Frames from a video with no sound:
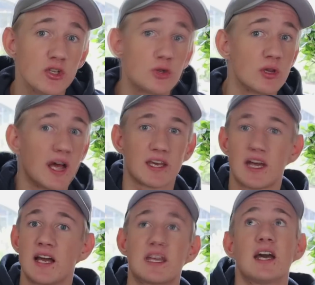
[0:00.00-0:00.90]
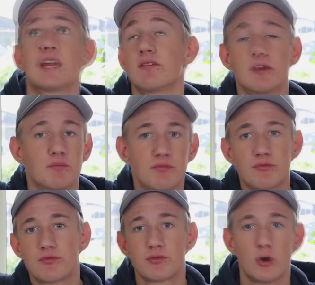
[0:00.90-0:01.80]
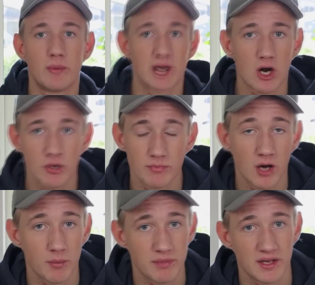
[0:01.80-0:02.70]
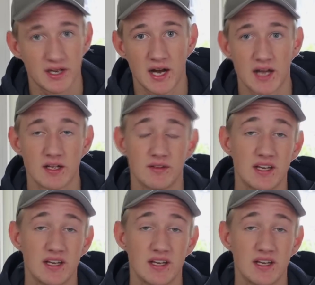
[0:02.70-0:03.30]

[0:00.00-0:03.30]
to like, I can't even throw my arm up that high.